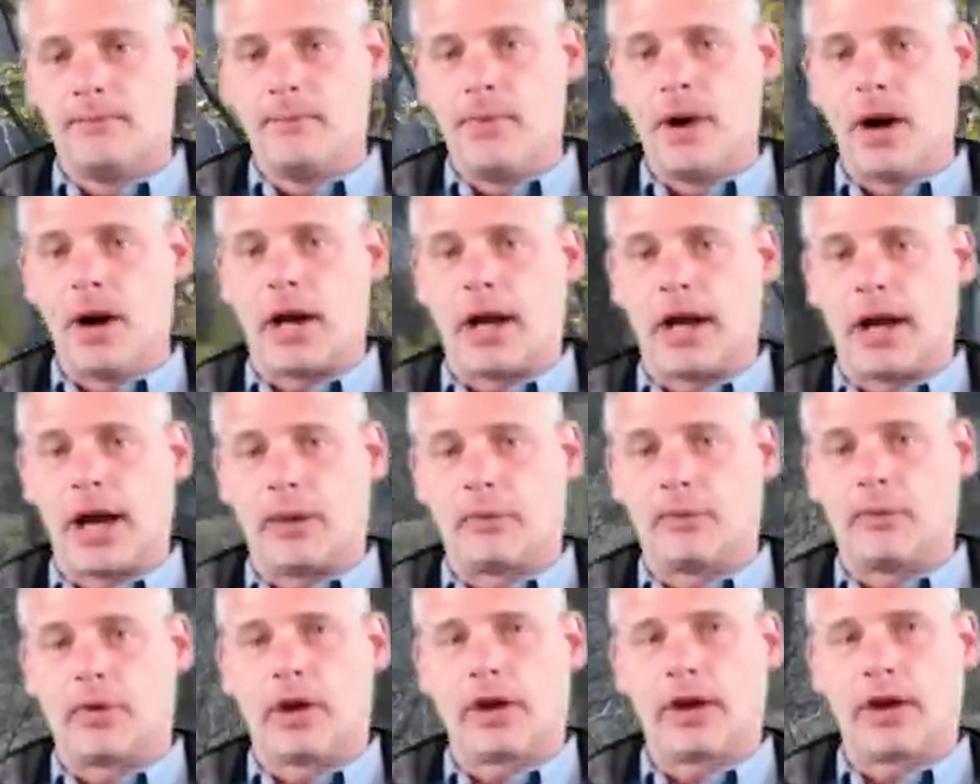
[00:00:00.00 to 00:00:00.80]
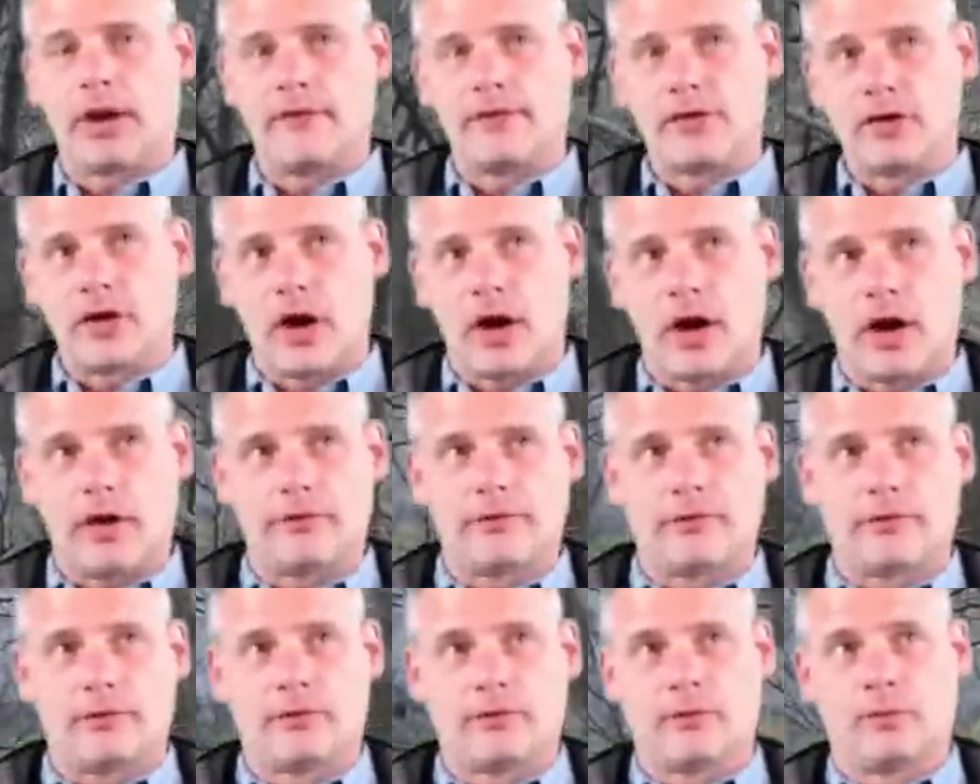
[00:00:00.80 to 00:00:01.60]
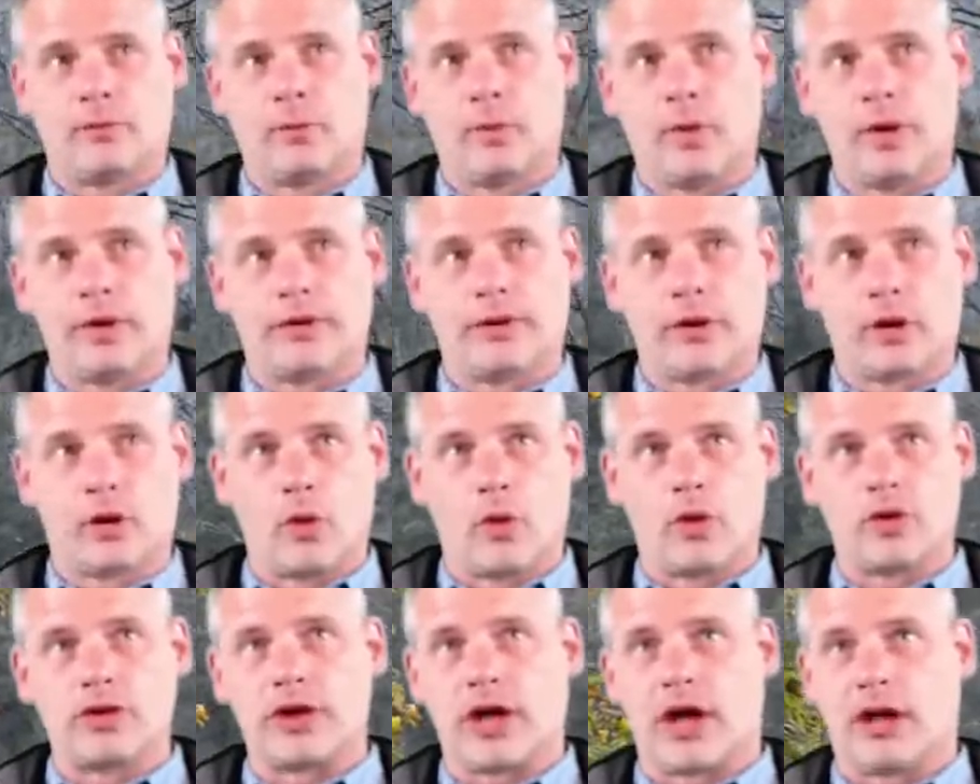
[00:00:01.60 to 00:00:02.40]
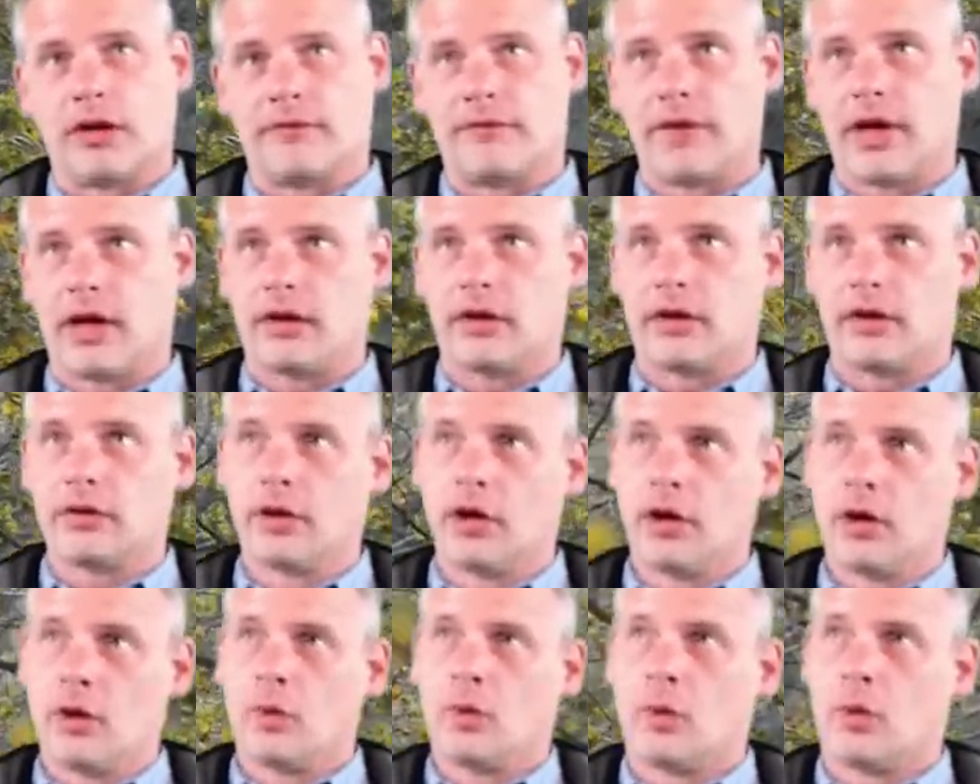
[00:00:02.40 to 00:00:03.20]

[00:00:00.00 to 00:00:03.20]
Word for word: But where I left you off with the Gorge Elevator,